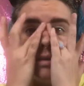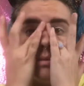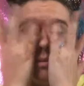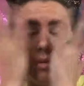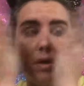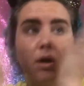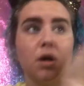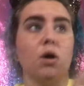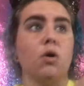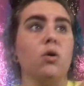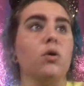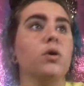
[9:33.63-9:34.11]
I'm
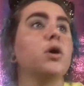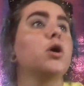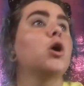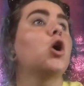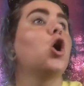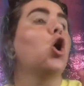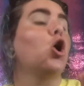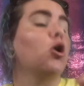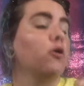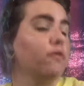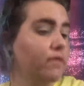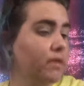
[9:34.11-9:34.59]
going to go and
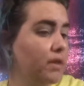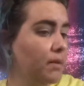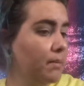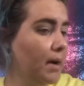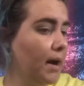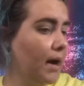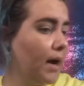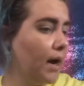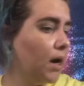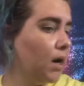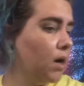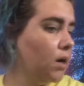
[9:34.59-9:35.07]
carve them
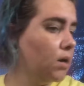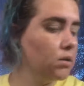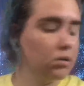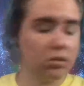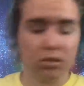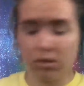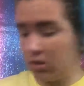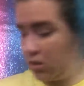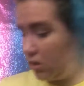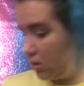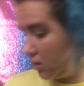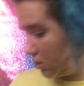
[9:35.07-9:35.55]

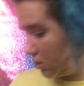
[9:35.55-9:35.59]
out.